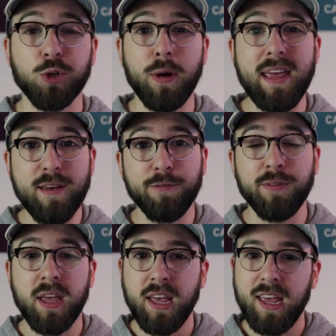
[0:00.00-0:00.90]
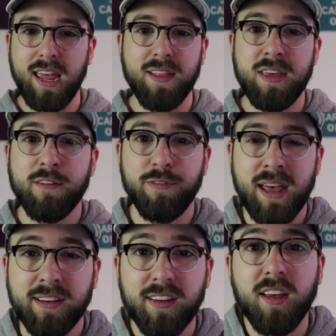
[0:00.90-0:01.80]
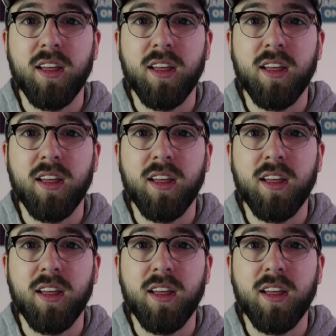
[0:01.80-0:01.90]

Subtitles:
So if, in the event,